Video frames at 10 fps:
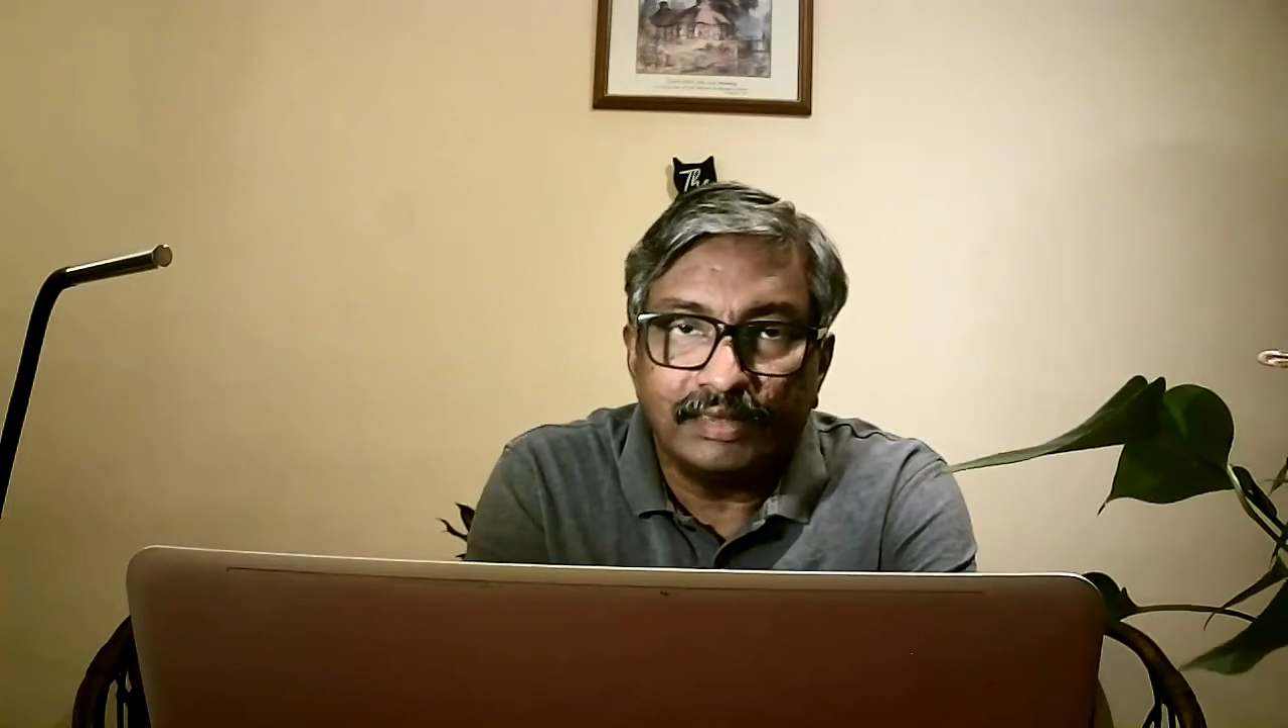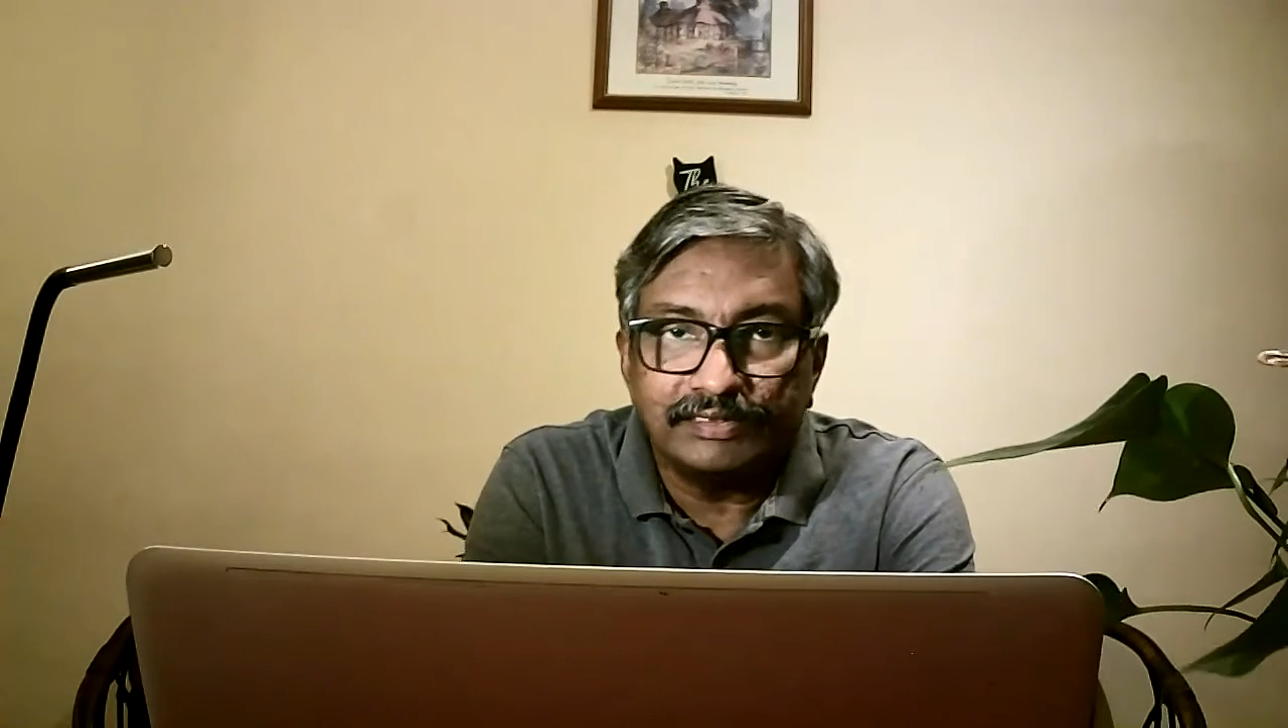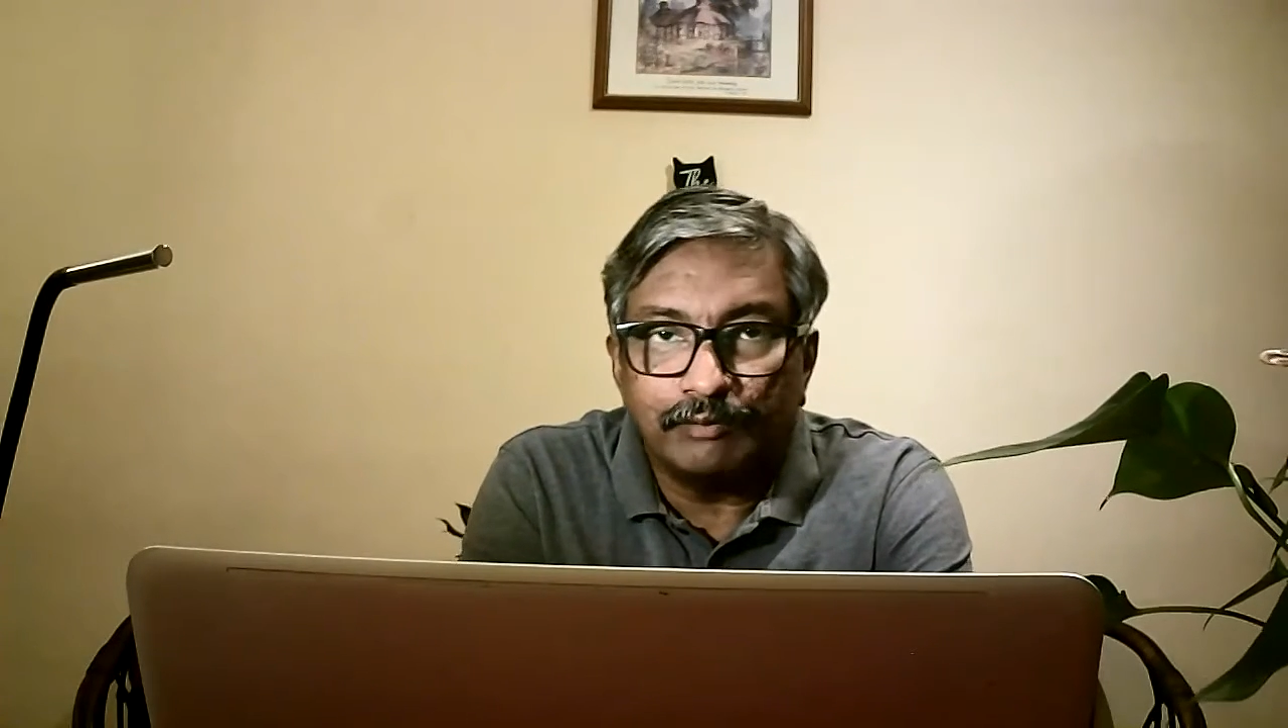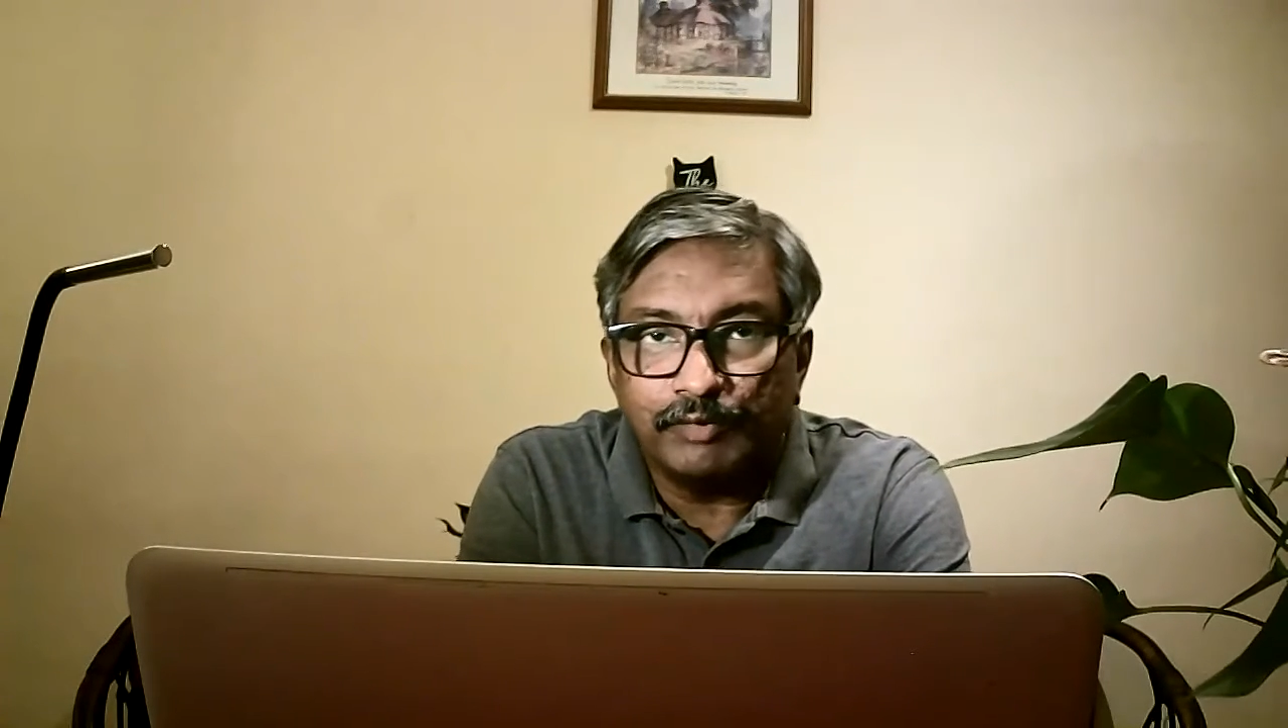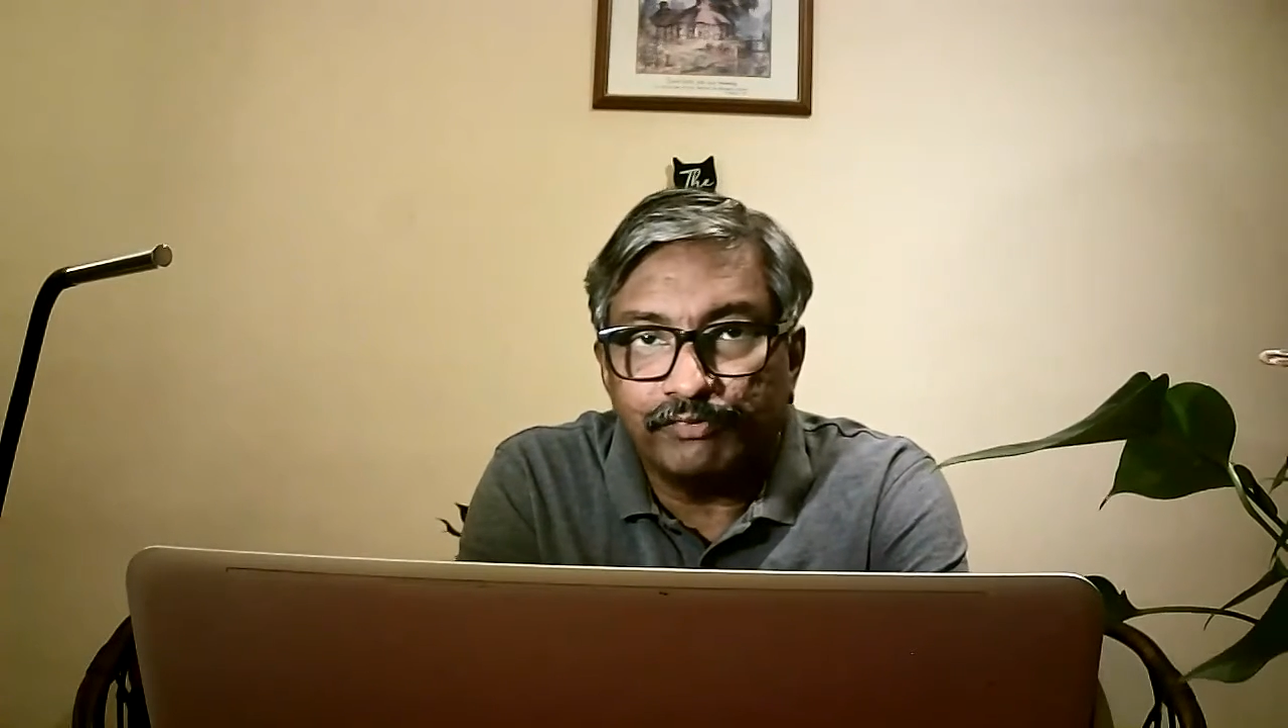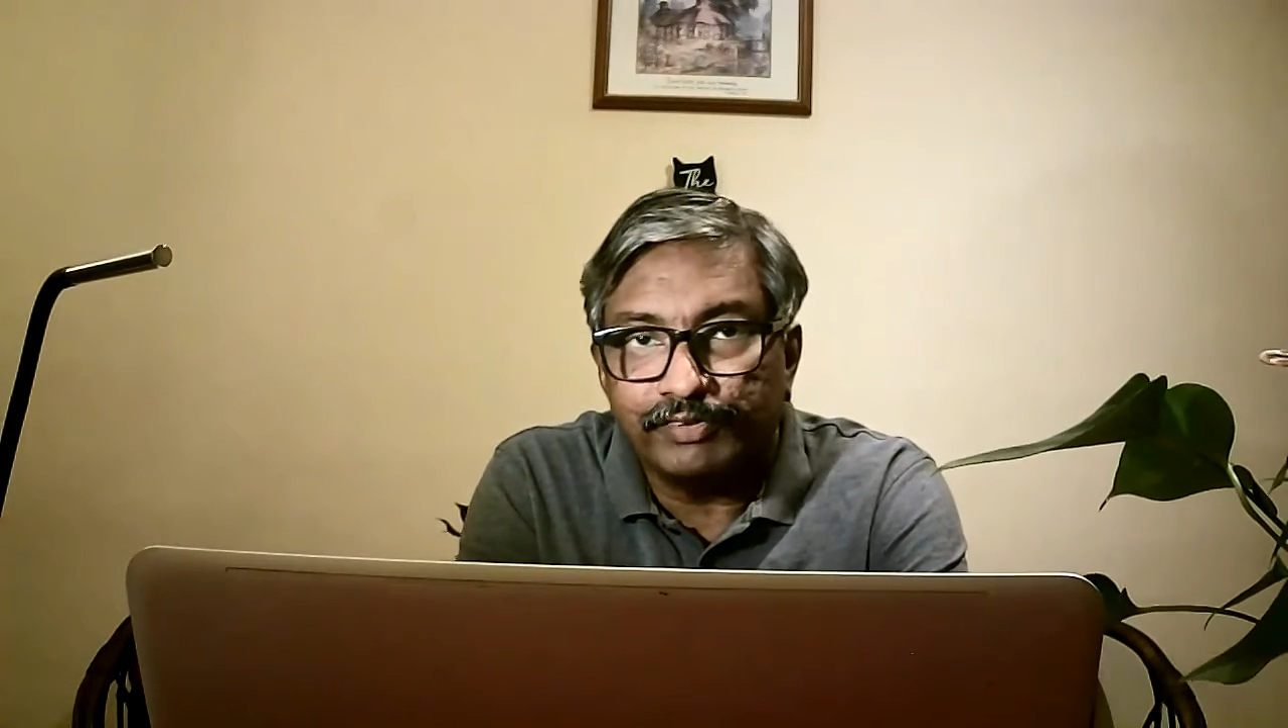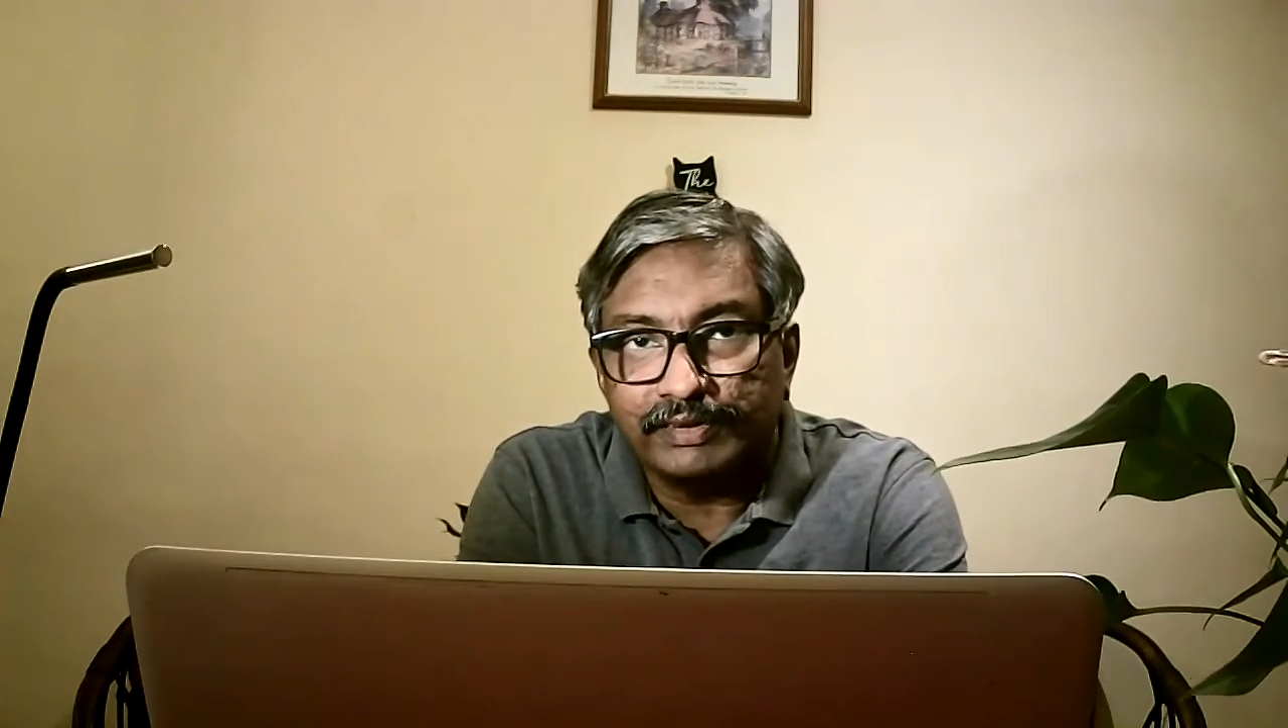Some of